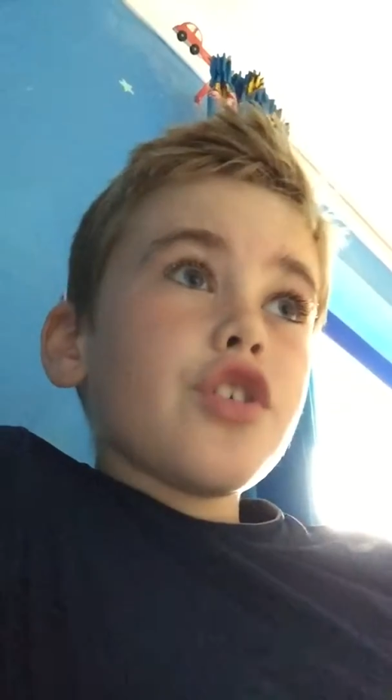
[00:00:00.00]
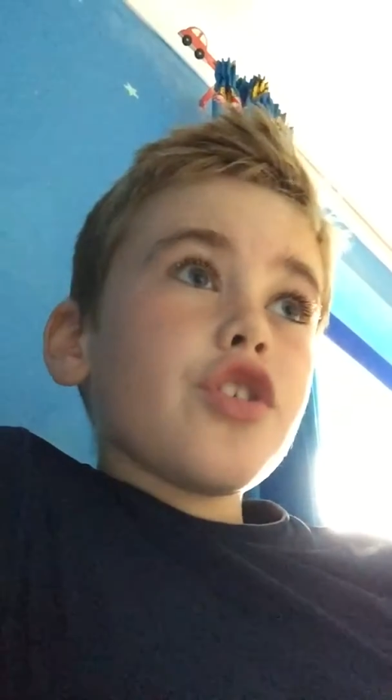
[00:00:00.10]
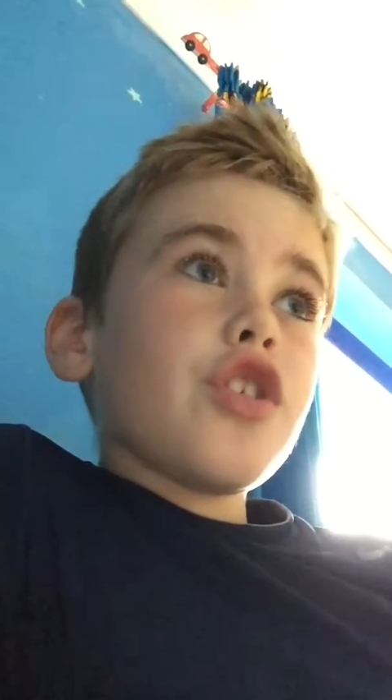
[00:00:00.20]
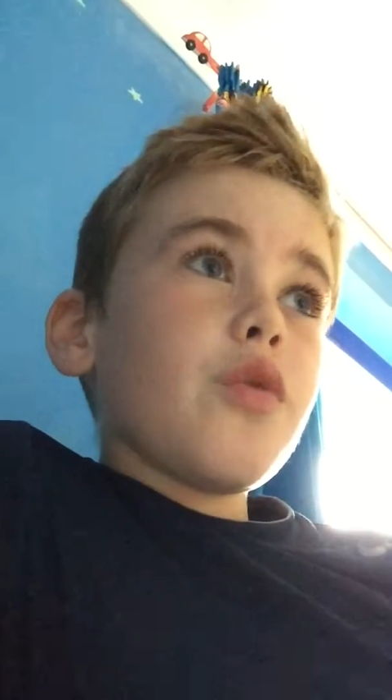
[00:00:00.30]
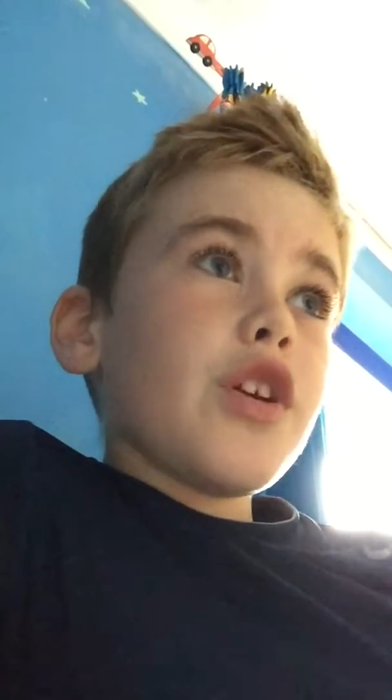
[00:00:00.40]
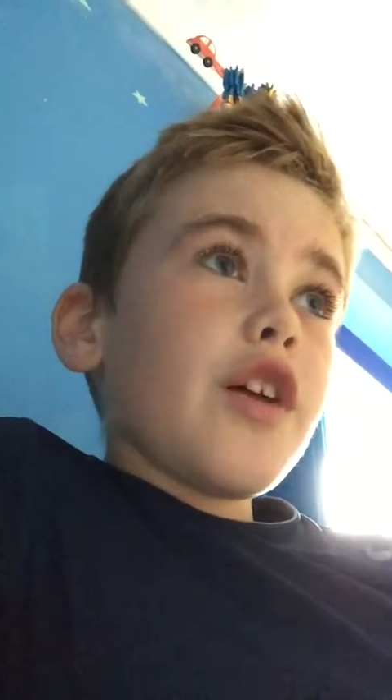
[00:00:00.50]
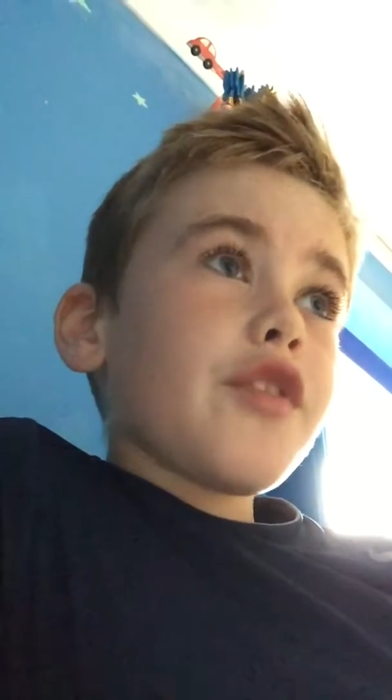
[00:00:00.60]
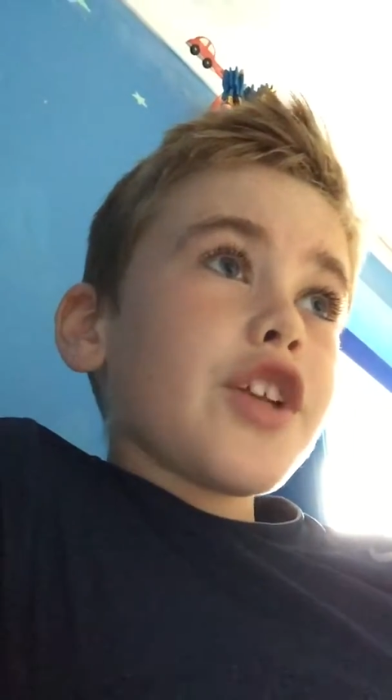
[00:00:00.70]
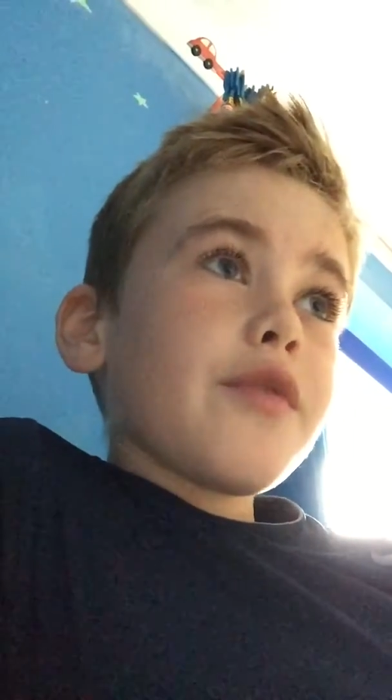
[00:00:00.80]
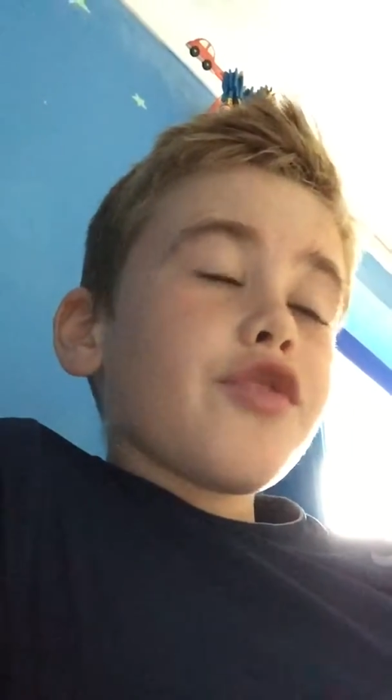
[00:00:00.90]
So
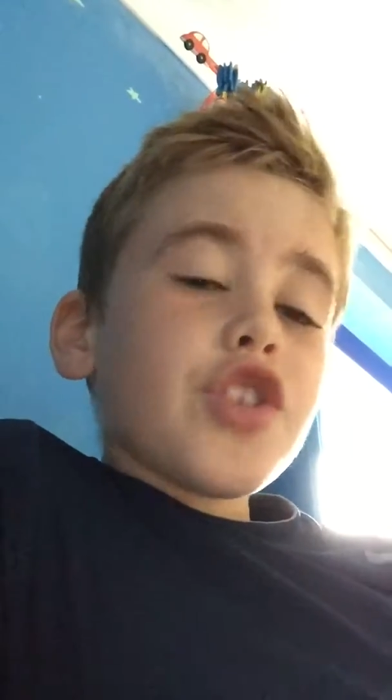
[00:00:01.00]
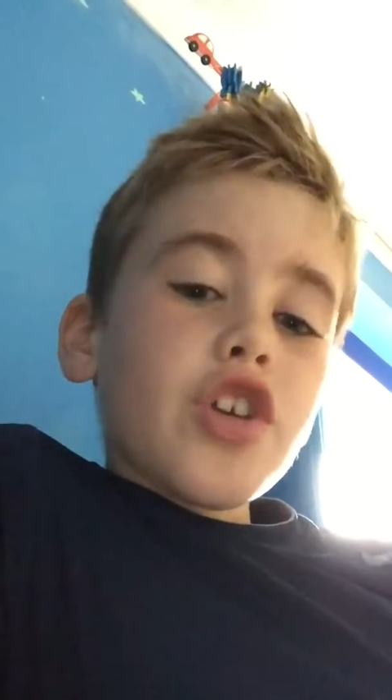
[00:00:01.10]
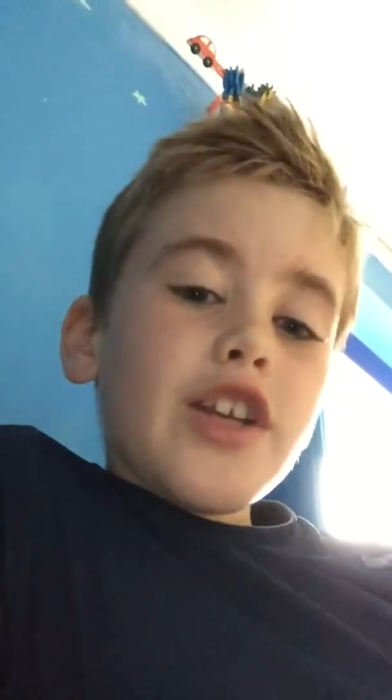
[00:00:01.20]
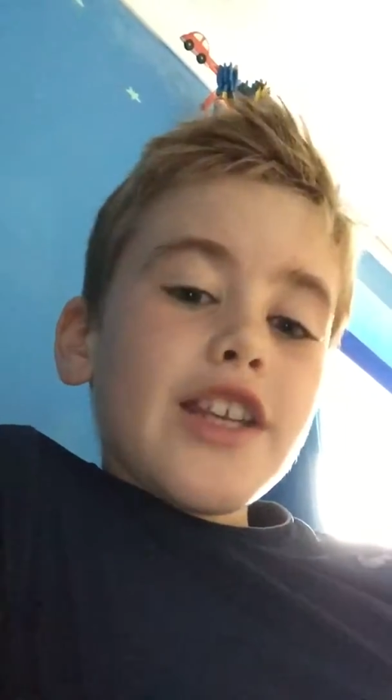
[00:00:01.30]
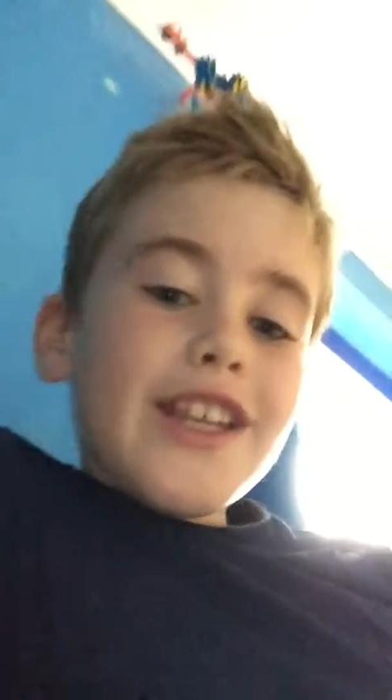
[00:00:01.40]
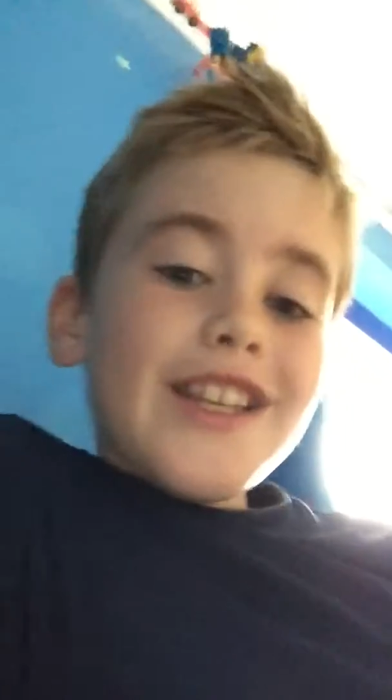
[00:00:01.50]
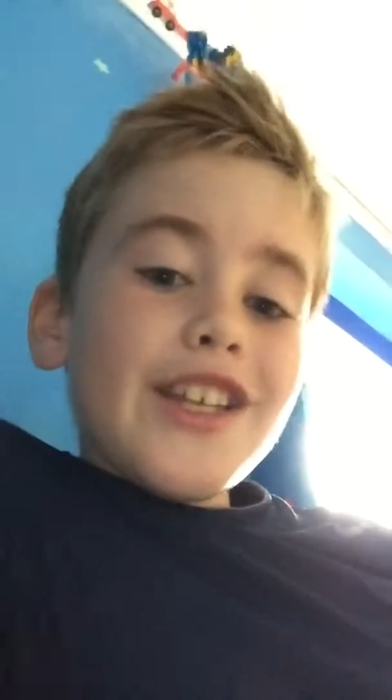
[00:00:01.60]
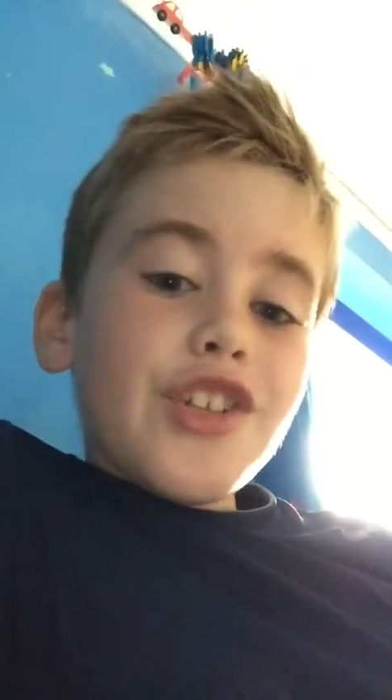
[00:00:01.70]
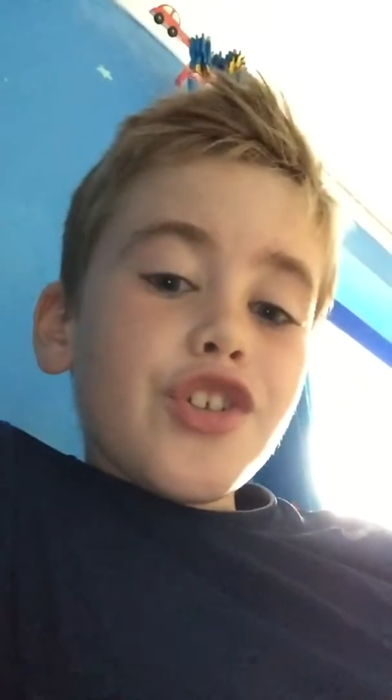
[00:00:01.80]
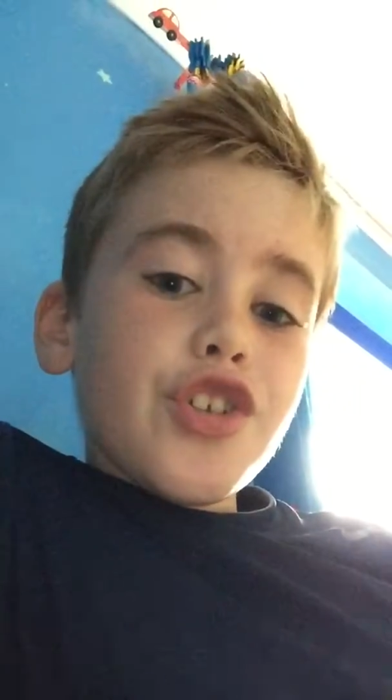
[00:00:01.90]
another tip for cycling
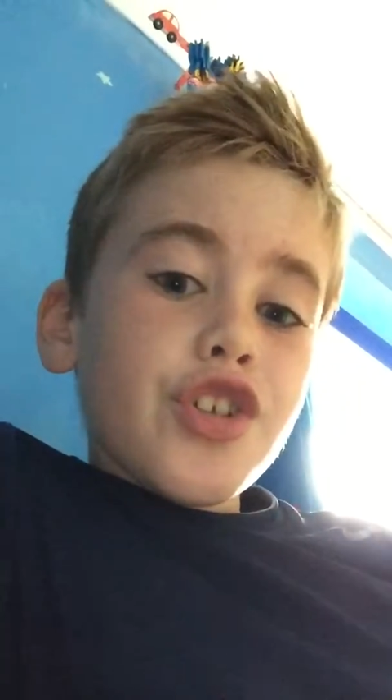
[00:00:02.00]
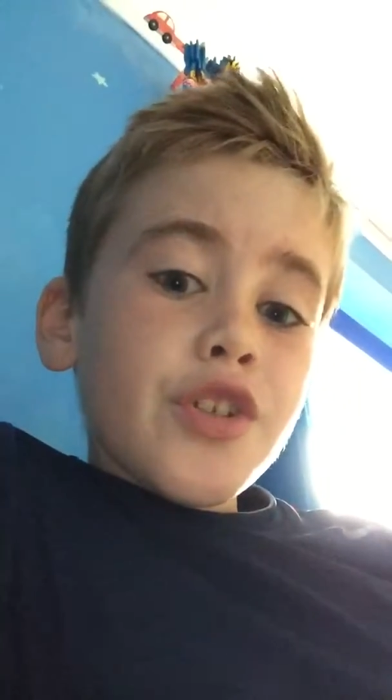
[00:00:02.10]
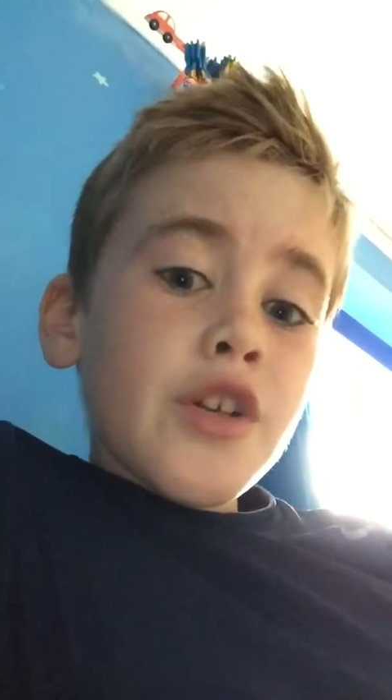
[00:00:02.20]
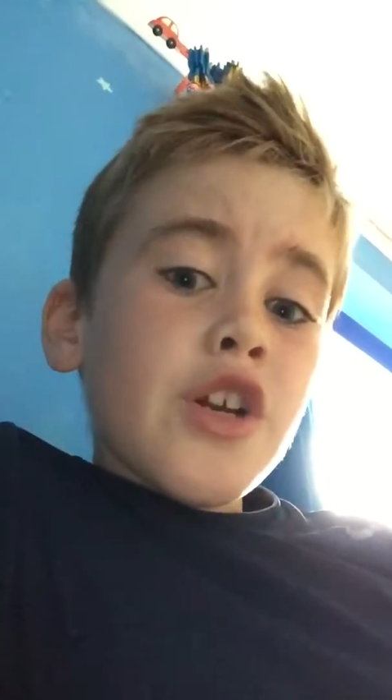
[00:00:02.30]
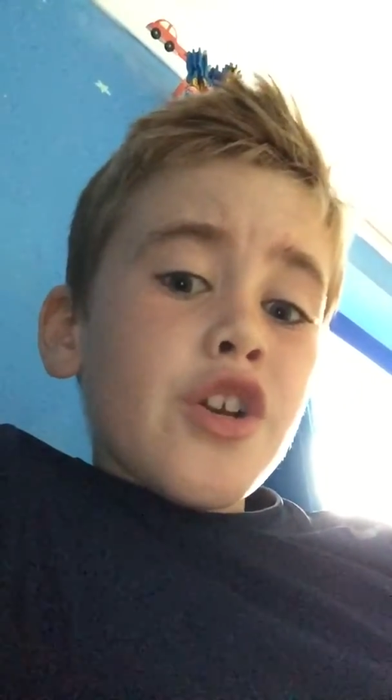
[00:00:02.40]
is just,